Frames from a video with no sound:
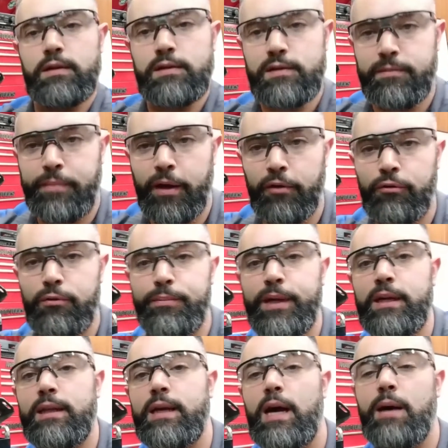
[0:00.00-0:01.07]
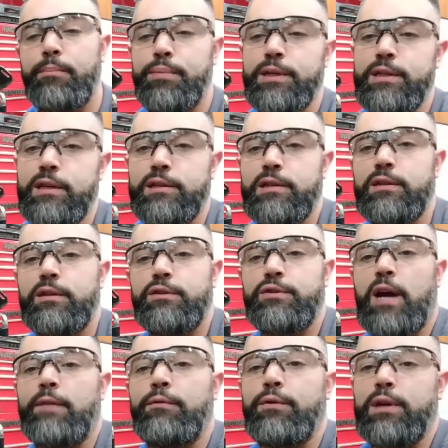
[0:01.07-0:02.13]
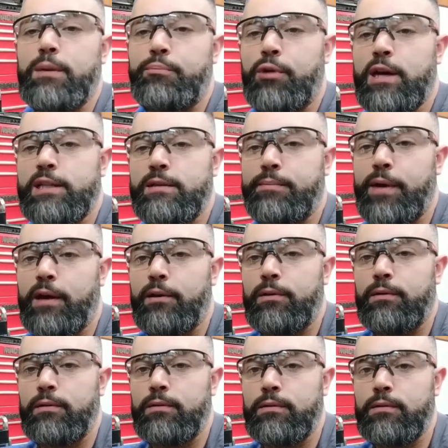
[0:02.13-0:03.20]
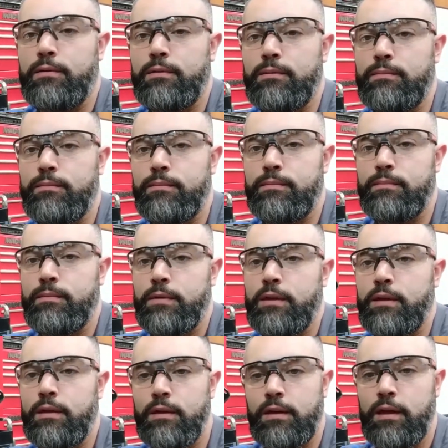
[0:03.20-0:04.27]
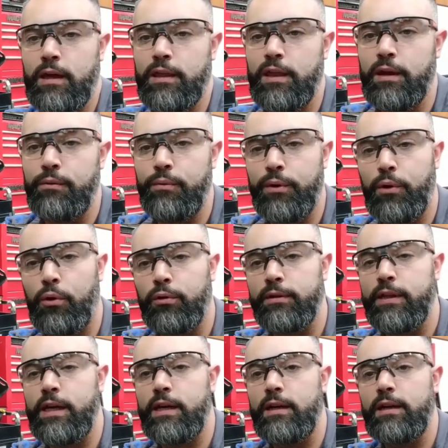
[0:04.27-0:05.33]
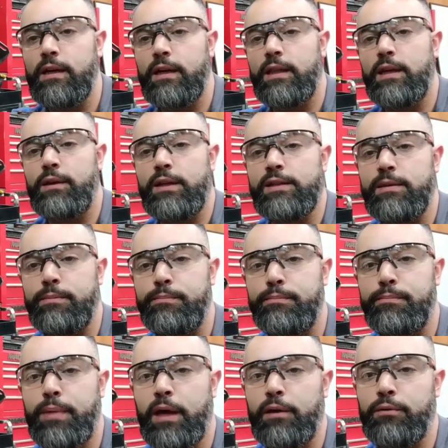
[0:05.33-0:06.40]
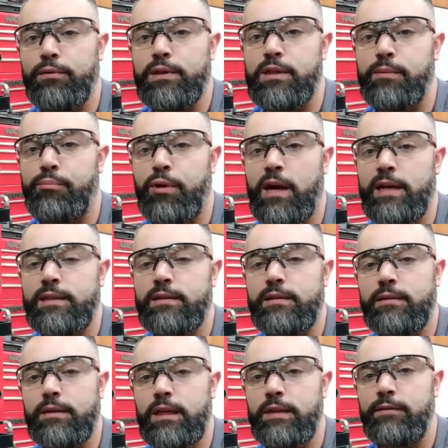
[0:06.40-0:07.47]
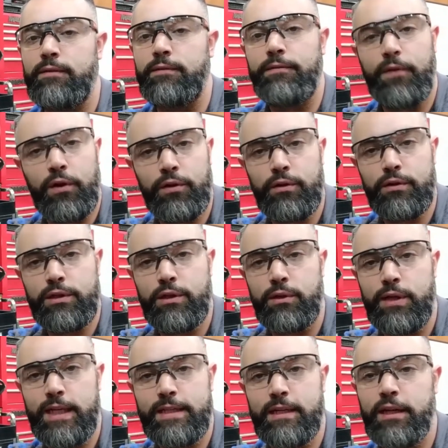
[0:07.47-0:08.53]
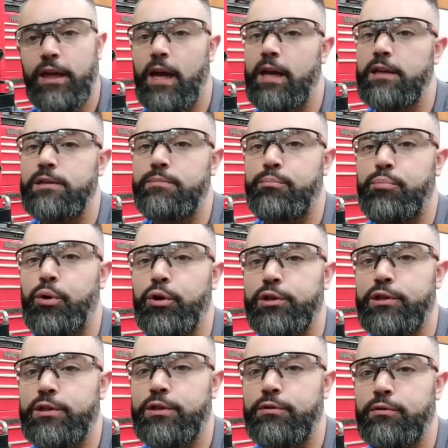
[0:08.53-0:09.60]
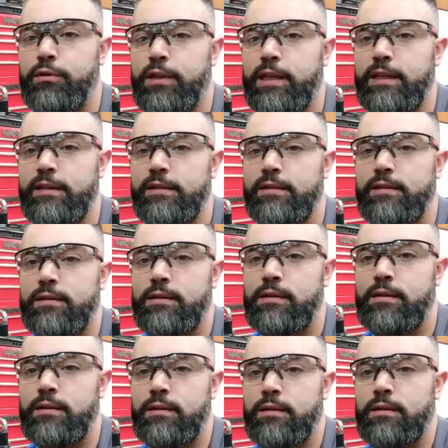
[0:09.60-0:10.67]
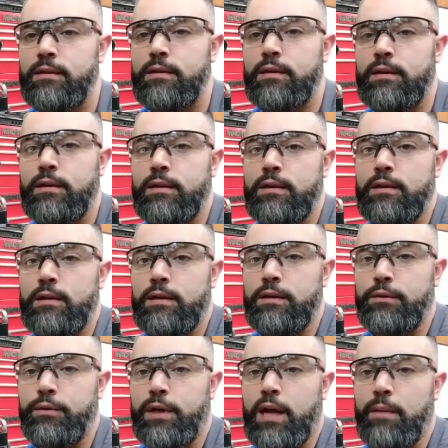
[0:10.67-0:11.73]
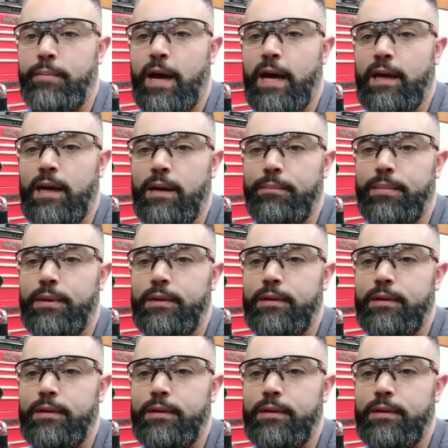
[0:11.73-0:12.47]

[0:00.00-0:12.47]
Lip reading: is the pedal would be in the up position, the driver would depress the pedal, and then it would hold there. And then as the pedal was depressed even further to disengage, push to release, it would come back up.